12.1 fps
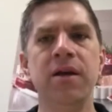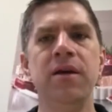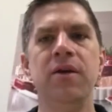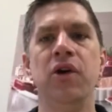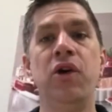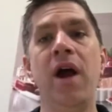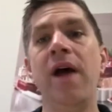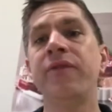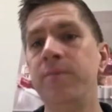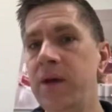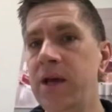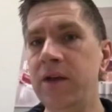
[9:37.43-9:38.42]
or
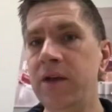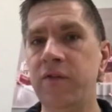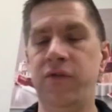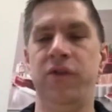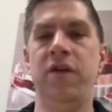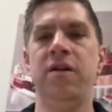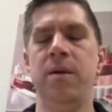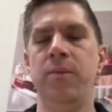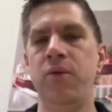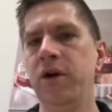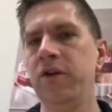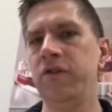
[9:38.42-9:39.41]
craft meats if you're talking about
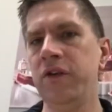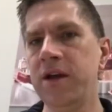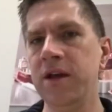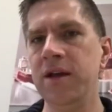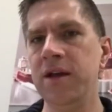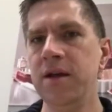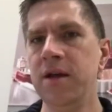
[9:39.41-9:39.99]
pork and chicken,